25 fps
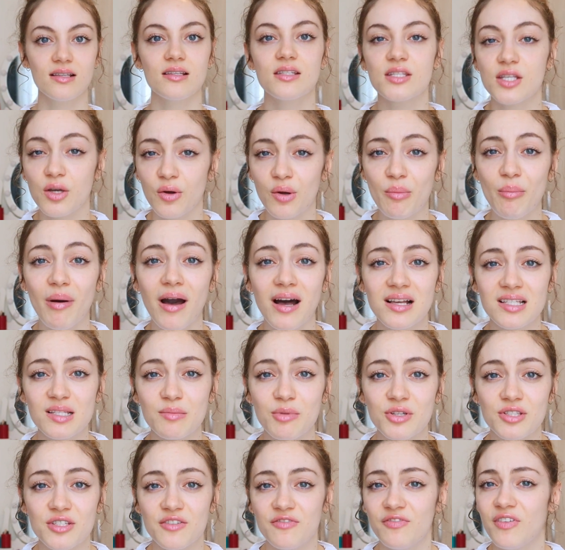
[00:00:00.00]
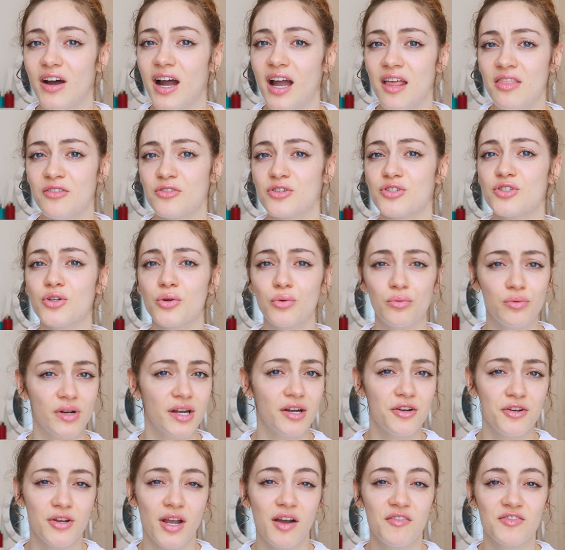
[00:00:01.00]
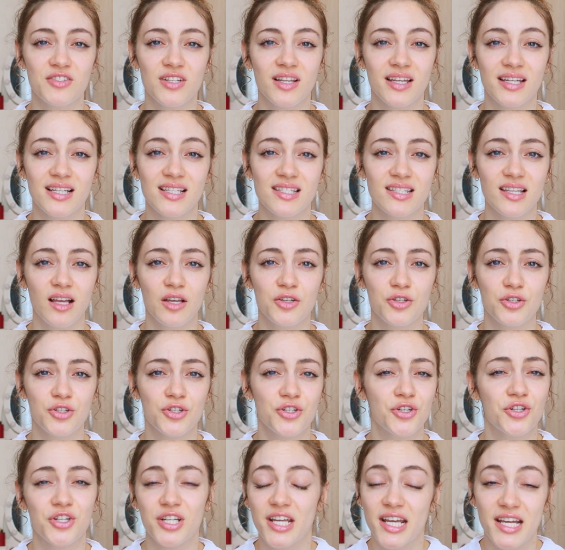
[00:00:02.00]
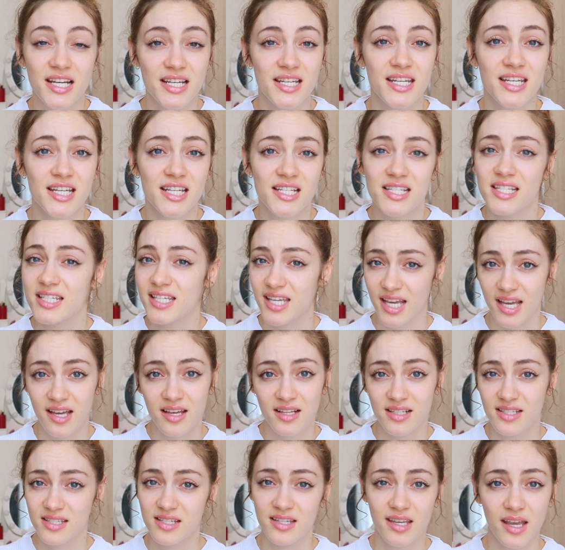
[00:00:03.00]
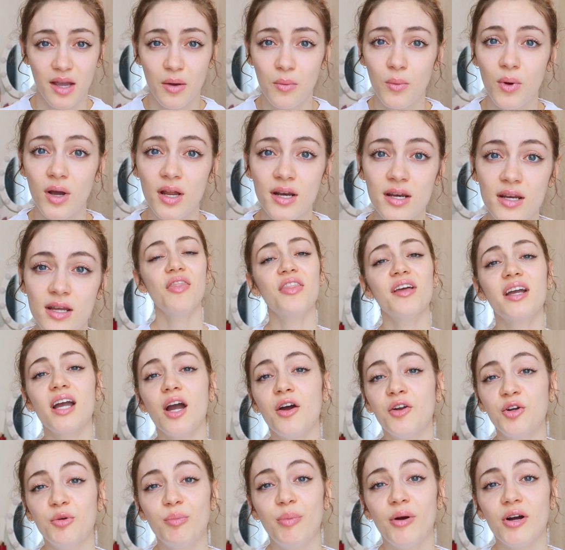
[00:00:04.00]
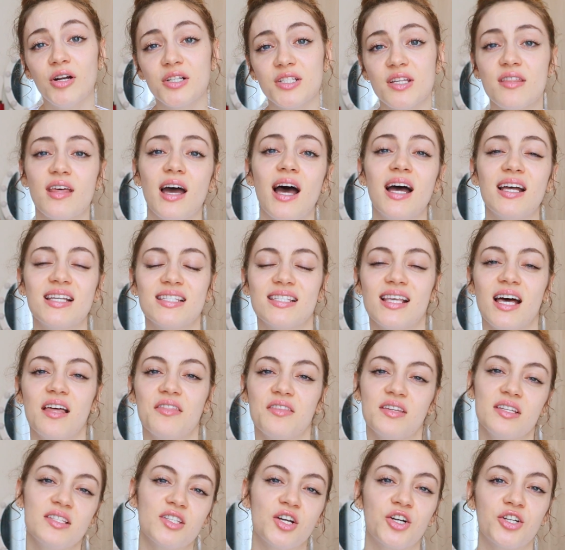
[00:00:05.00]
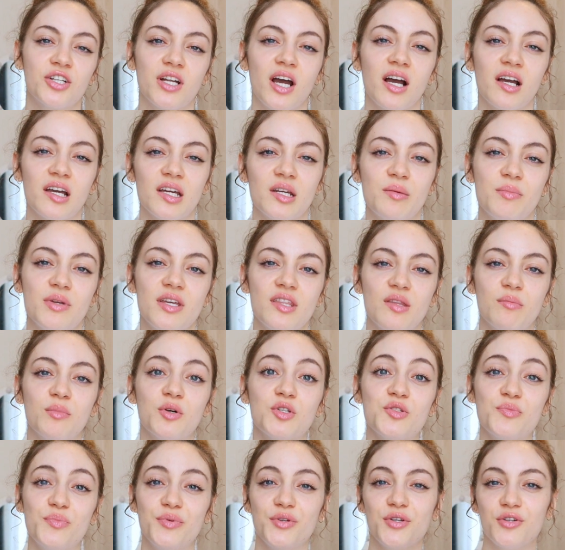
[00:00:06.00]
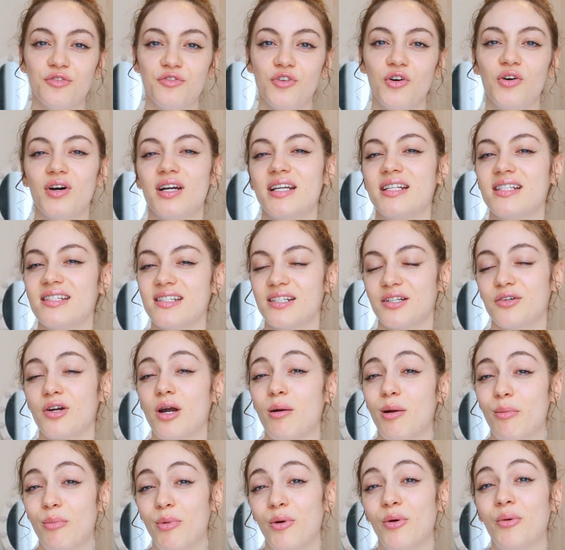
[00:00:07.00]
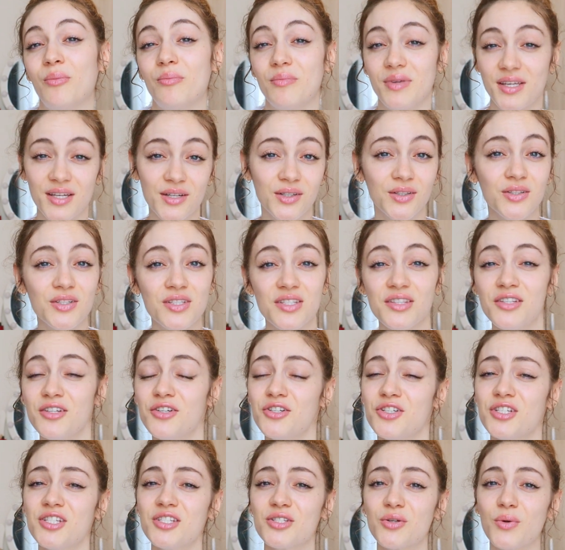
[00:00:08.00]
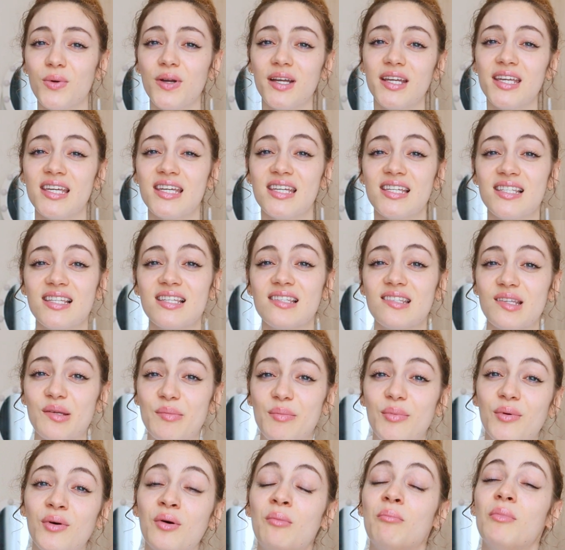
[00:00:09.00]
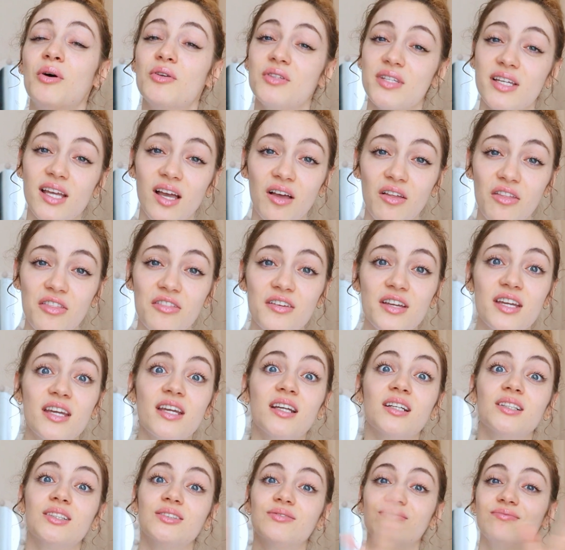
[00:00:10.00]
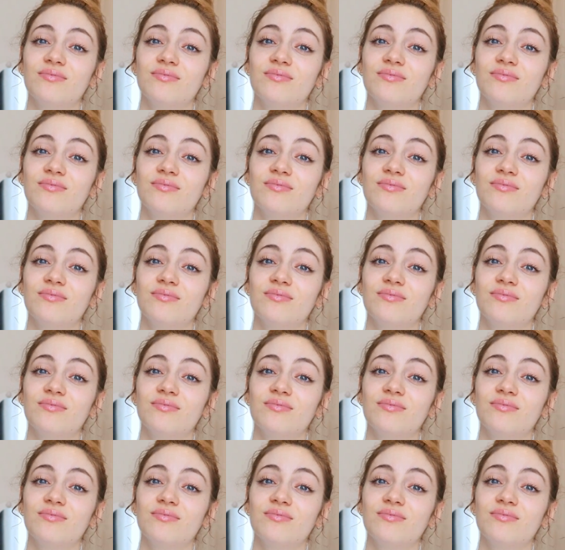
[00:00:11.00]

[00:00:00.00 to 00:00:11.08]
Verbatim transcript: so impossible to find. They're so rare you have to like sell your, your kidney to get to get one. But the counterpart to that is that these are not going to be the most beautiful Instagrammable meals. They're just quick, easy, simple, mostly healthy,